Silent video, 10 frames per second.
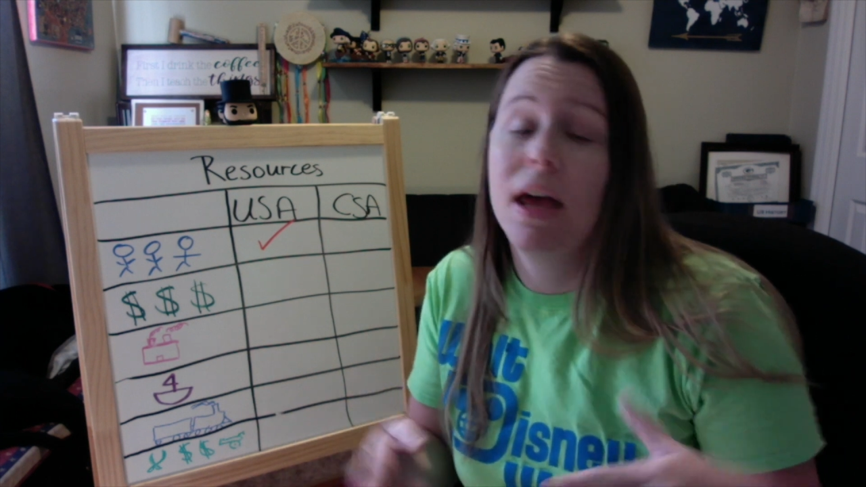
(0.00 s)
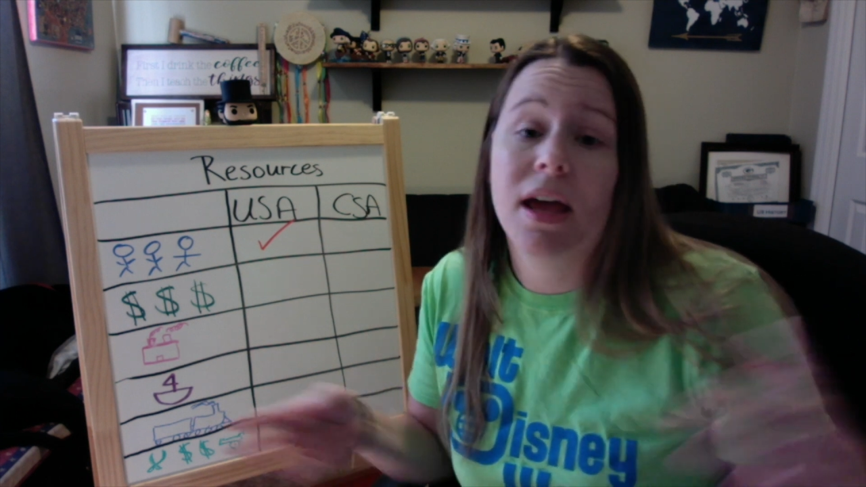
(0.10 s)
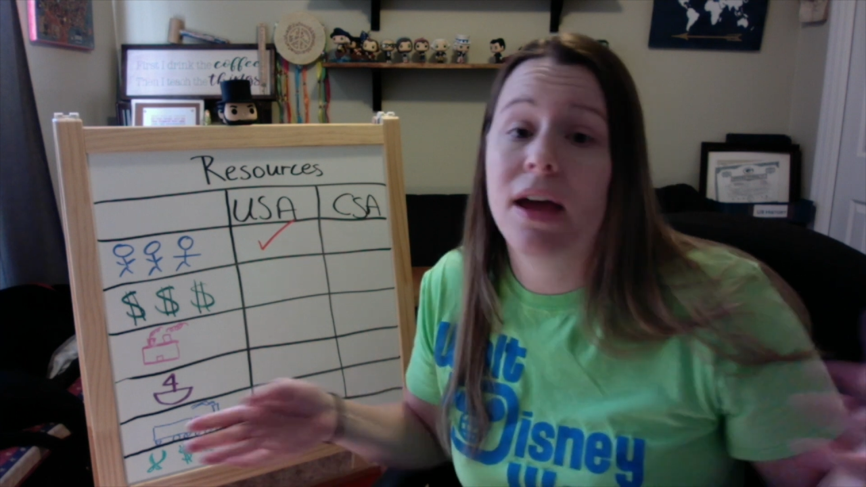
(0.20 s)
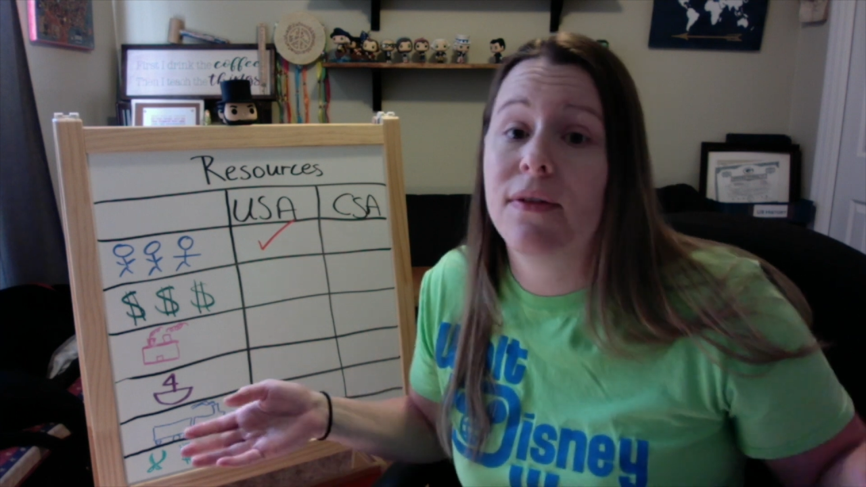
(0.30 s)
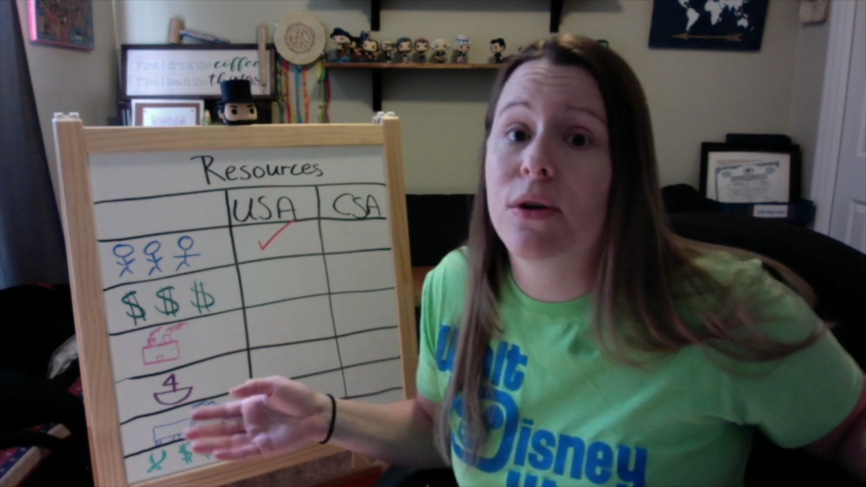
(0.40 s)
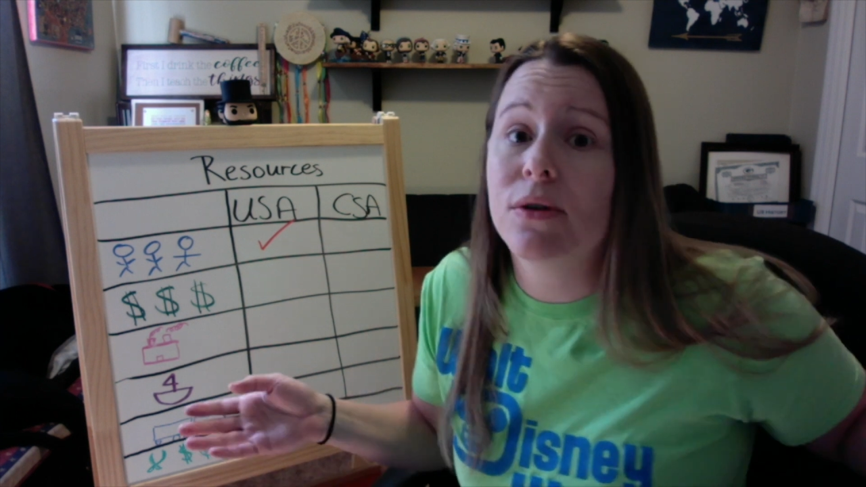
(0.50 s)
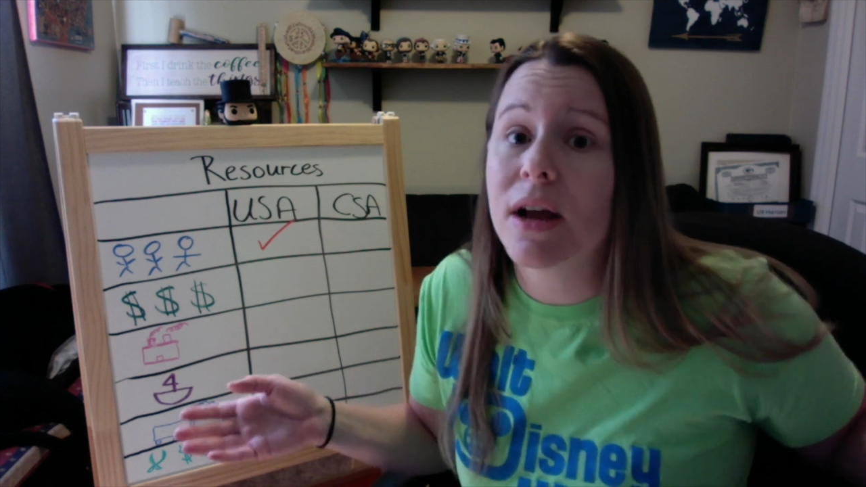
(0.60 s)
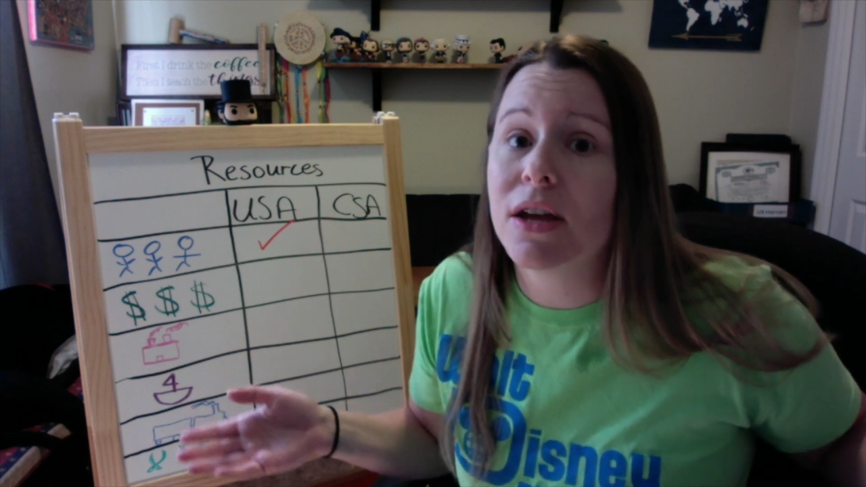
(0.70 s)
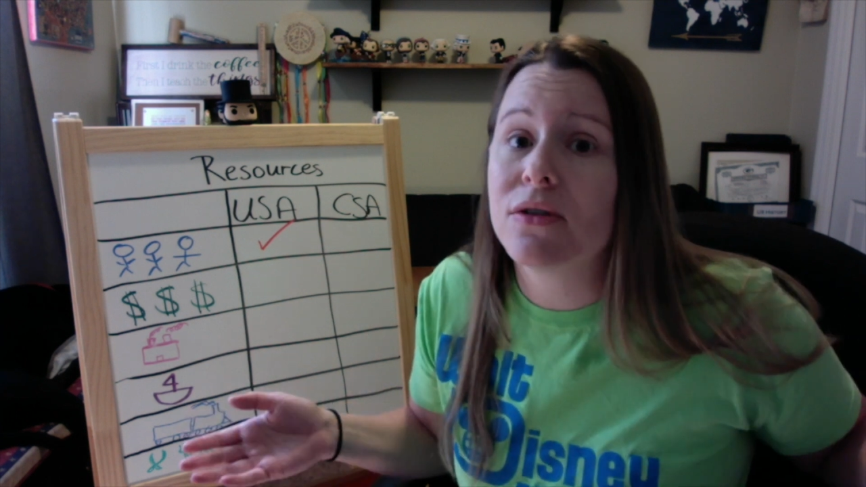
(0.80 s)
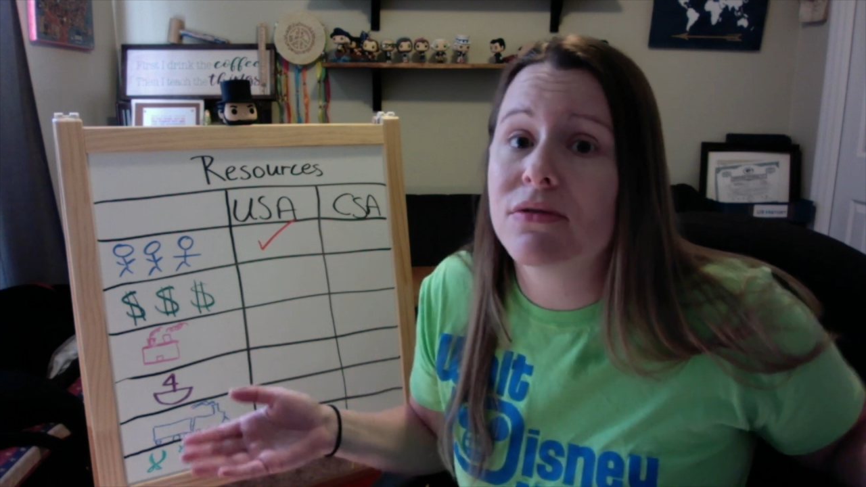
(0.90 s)
If you're
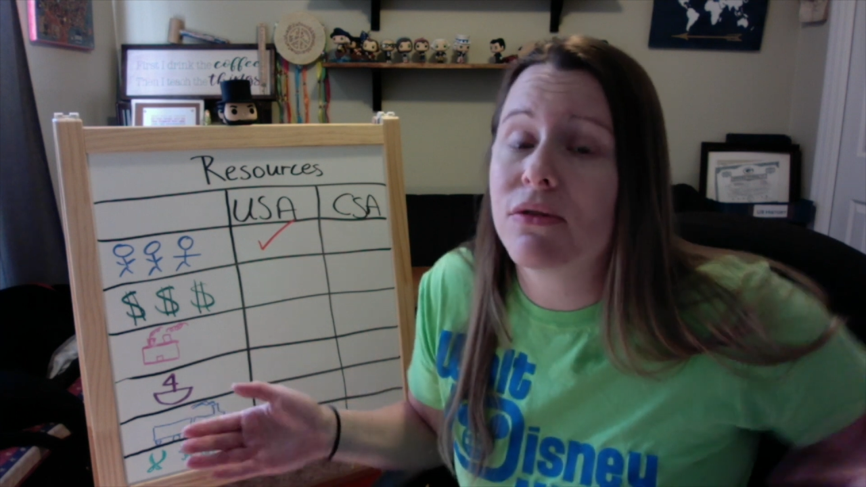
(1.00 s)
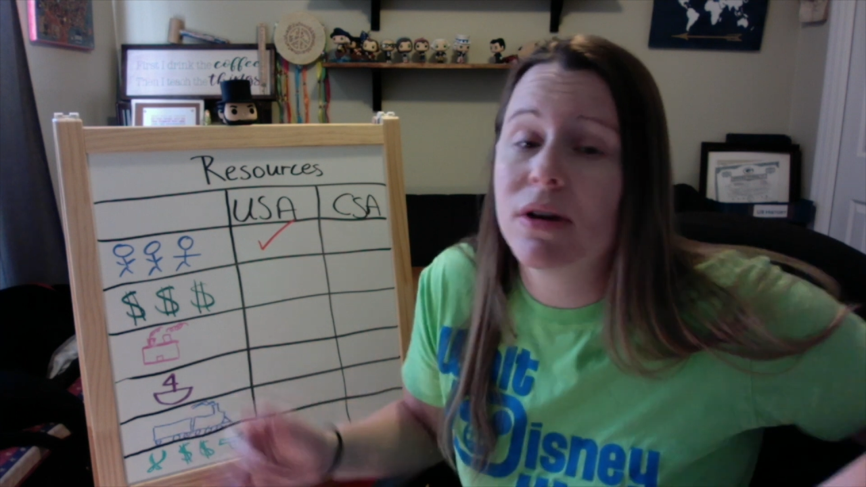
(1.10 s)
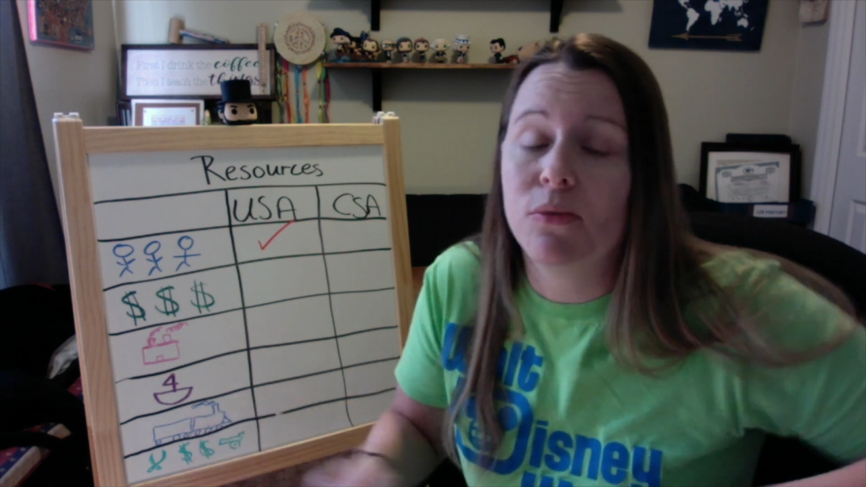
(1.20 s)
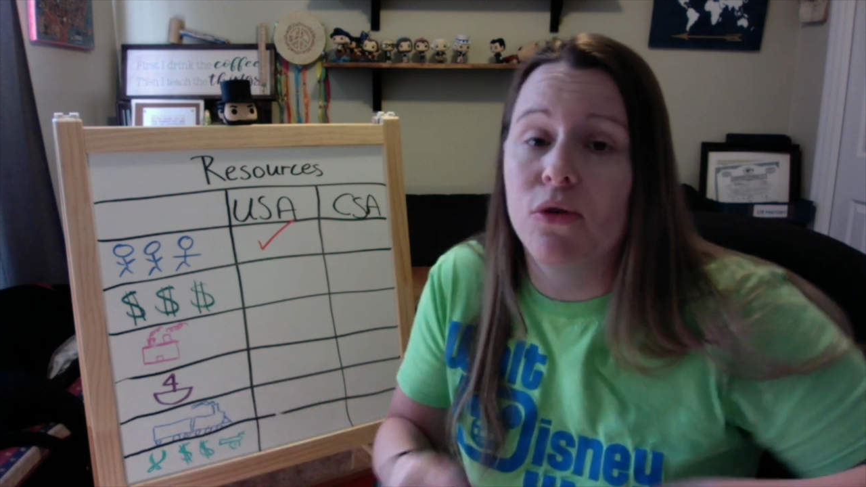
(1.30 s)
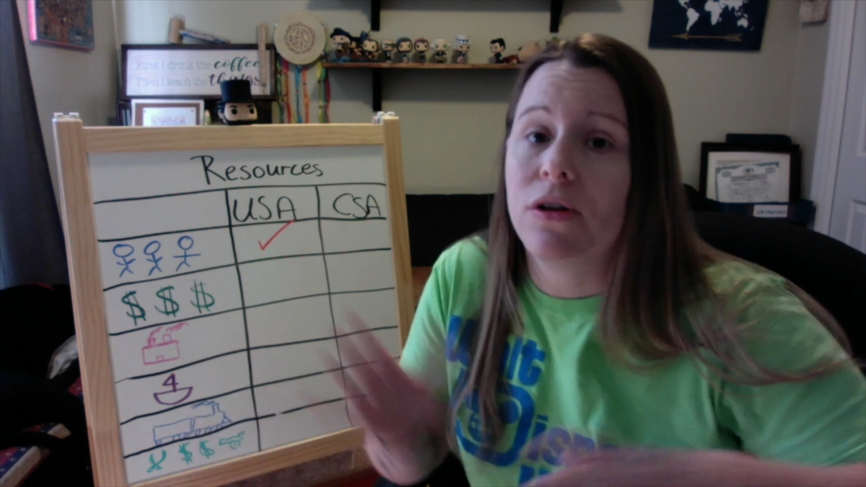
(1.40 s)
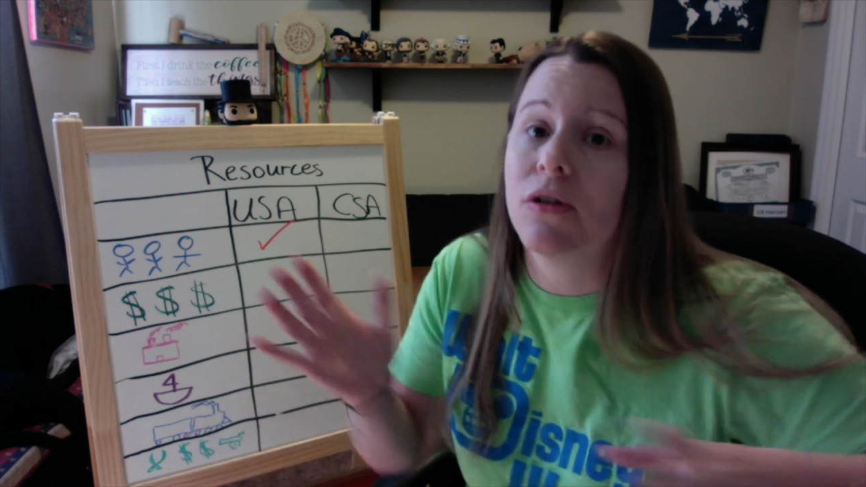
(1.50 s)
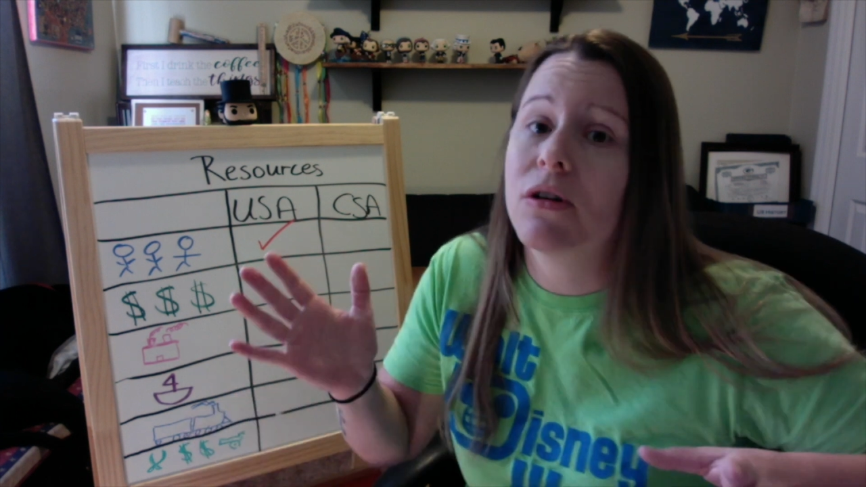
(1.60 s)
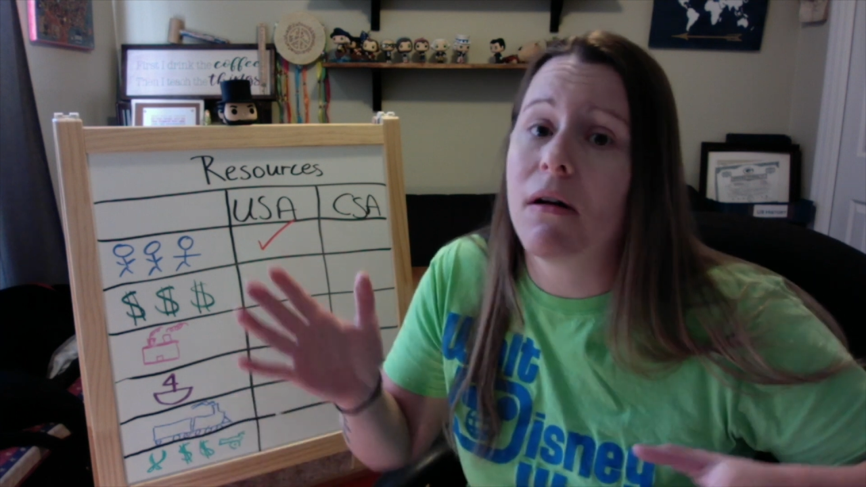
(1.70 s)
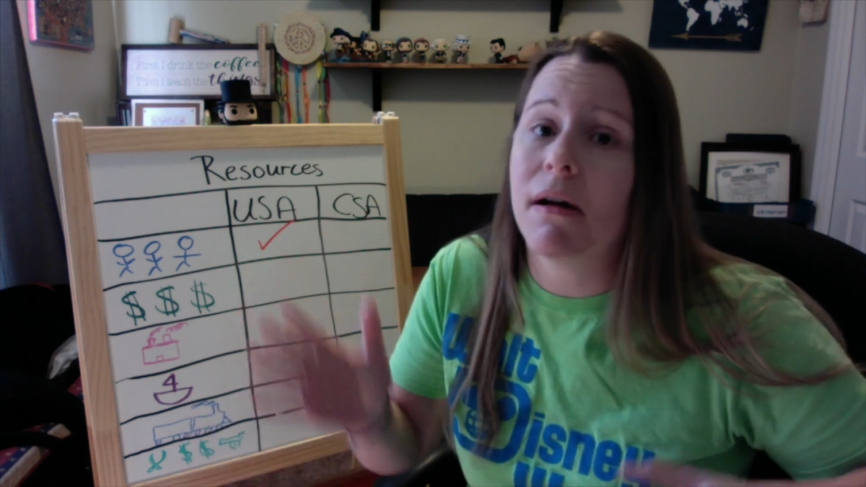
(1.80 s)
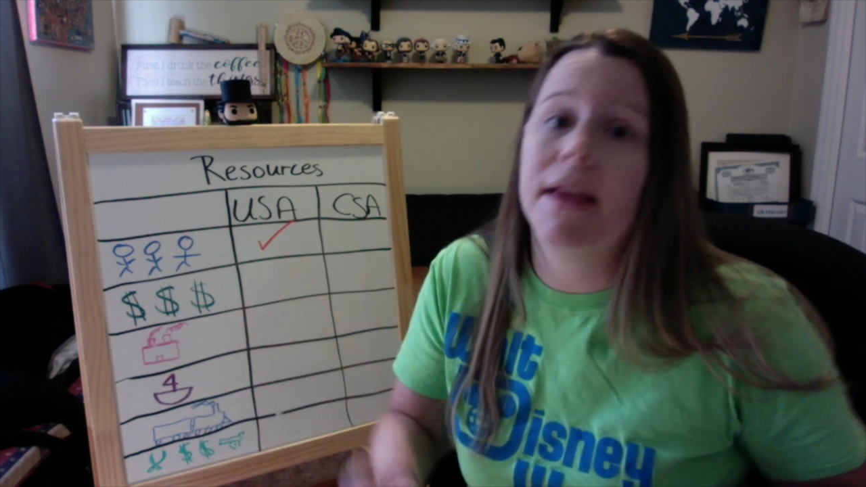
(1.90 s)
not useful anymore, you're
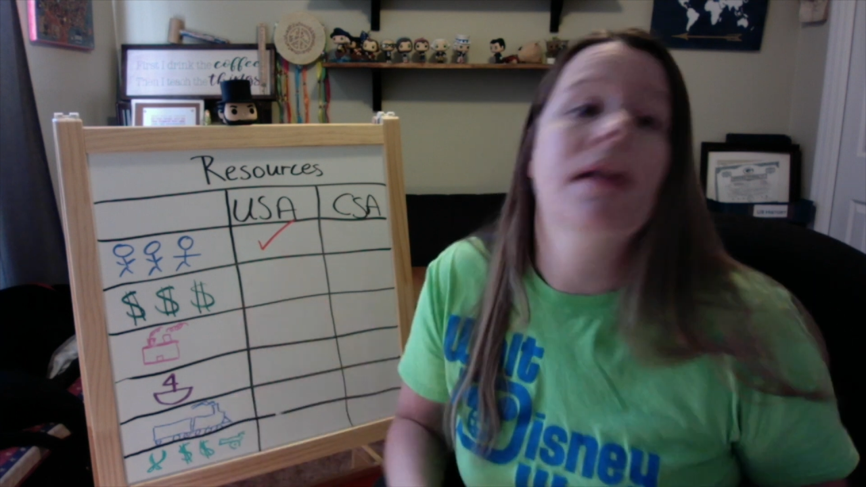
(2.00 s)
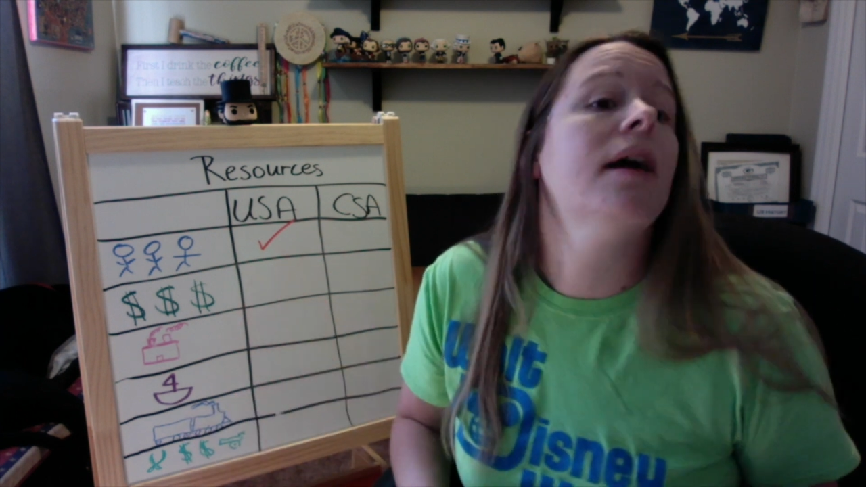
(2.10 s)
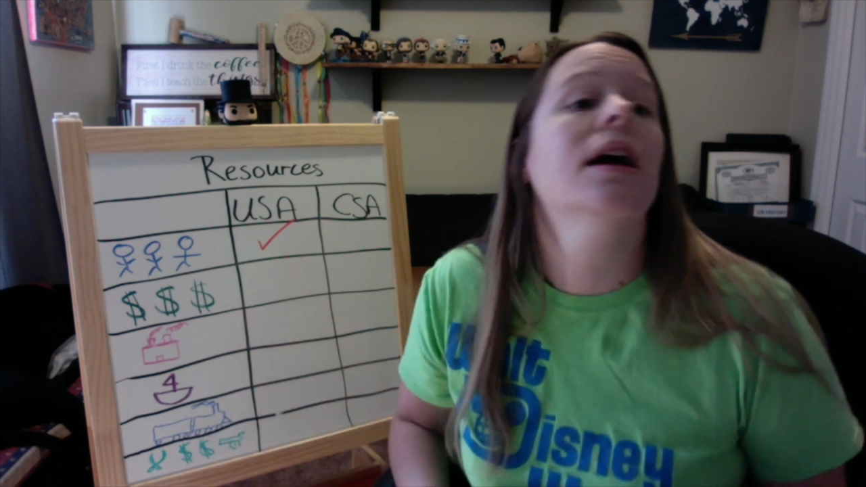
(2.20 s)
gone.